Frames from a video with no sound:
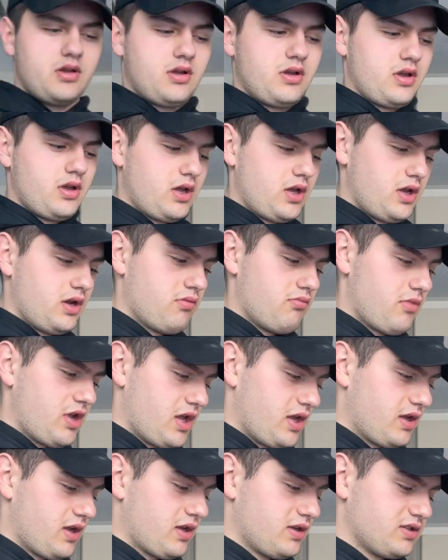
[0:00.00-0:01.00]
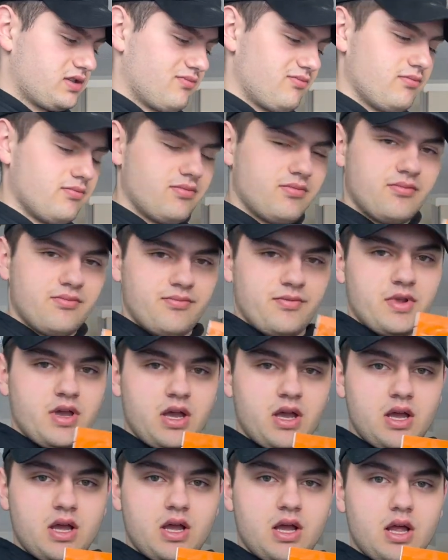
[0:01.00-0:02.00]
and making some
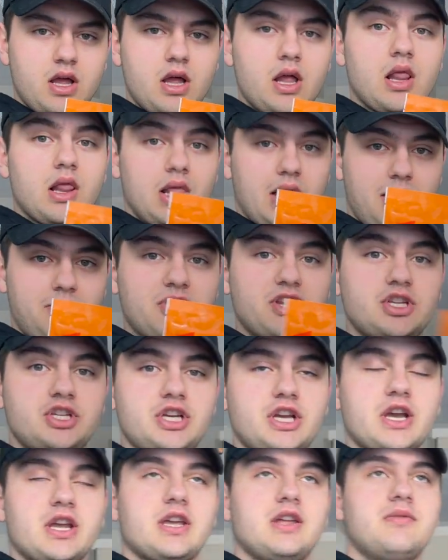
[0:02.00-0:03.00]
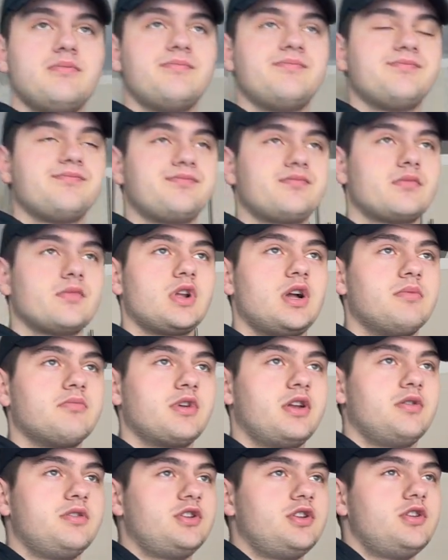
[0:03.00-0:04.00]
lemon chicken. I'm
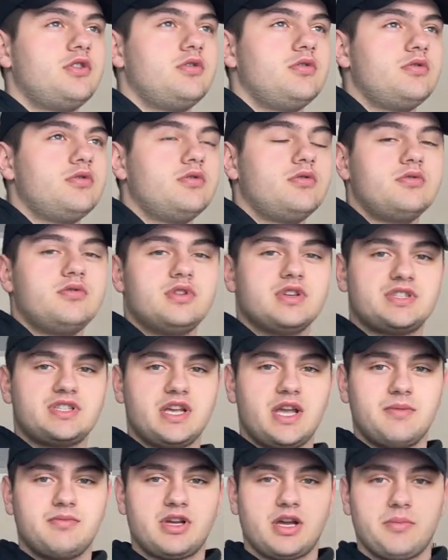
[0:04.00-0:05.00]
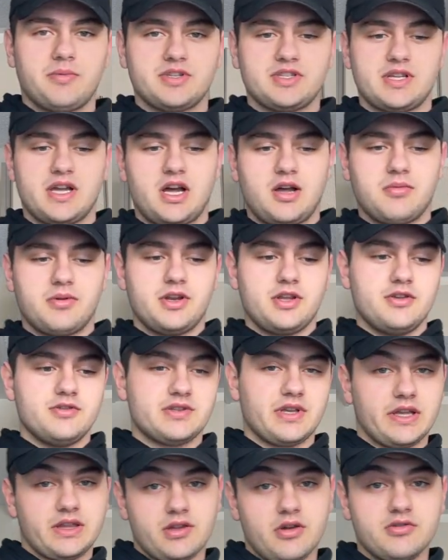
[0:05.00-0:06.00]
going to do the same type of style. I'm going to use
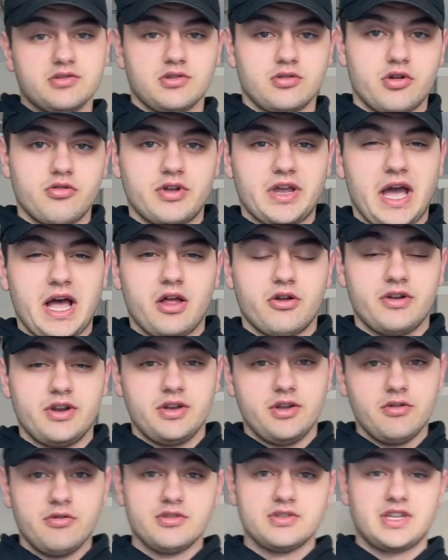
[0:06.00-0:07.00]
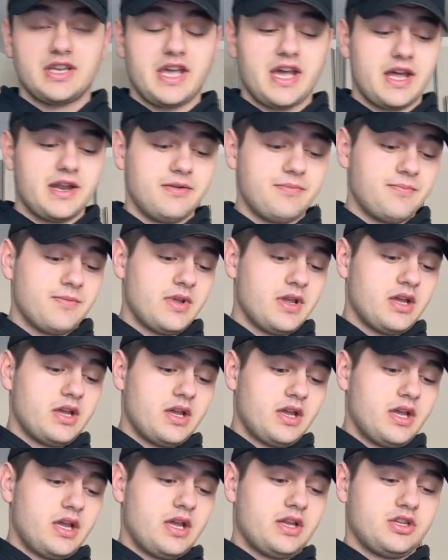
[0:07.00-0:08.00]
like those low calorie noodles again
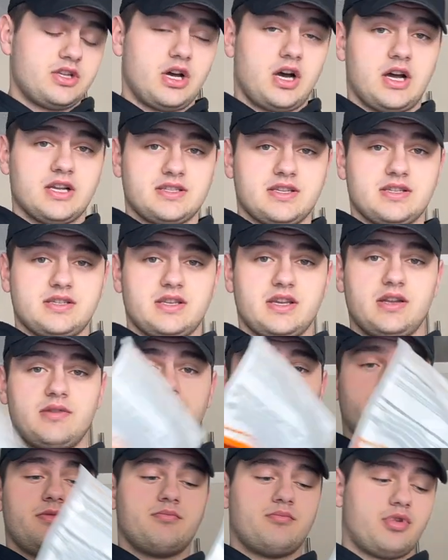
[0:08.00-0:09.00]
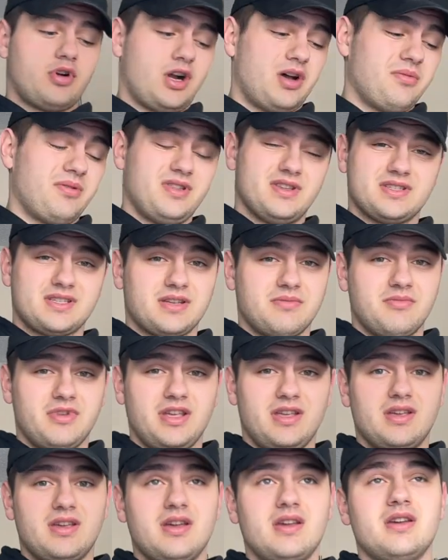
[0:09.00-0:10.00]
and toss this in. Probably this can
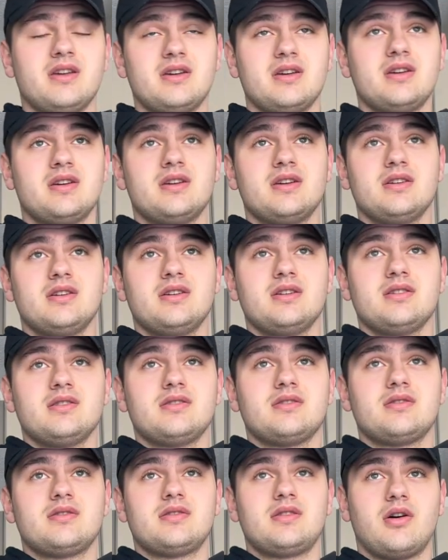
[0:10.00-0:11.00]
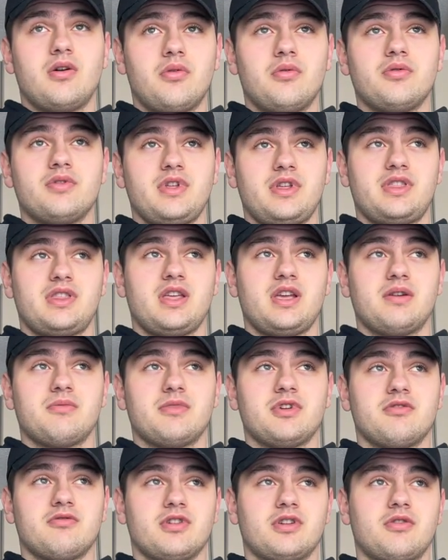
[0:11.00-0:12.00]
be the only thing
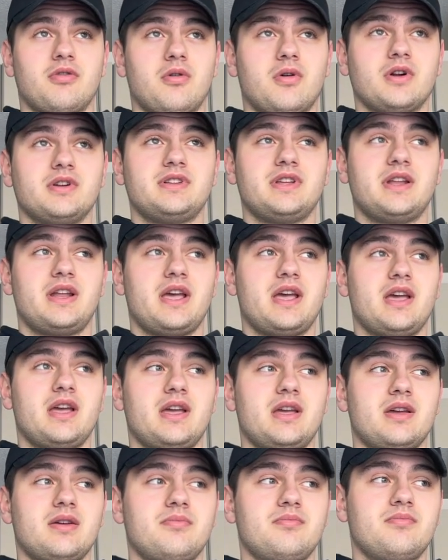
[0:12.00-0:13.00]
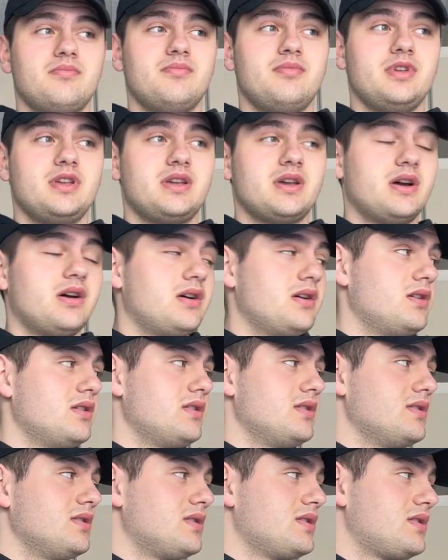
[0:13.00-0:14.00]
to record today.
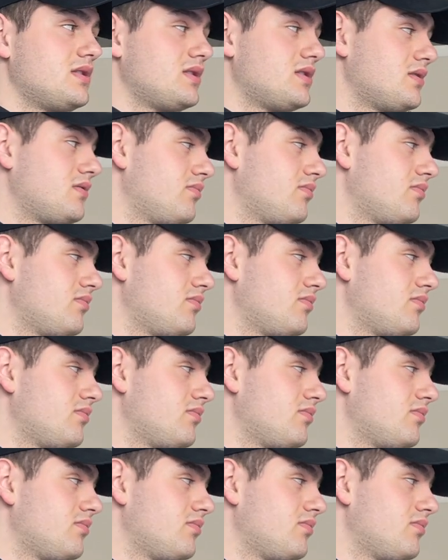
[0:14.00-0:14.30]
Because,